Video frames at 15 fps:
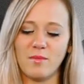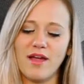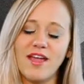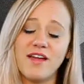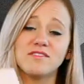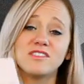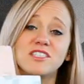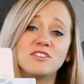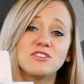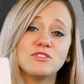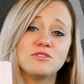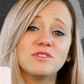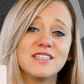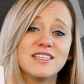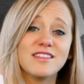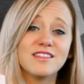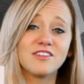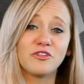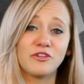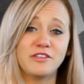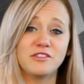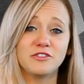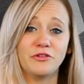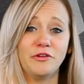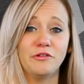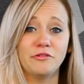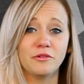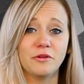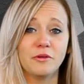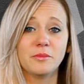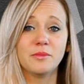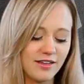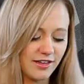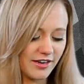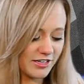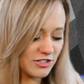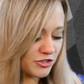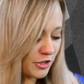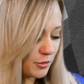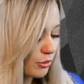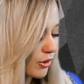I have tissues in the green screen room and I should have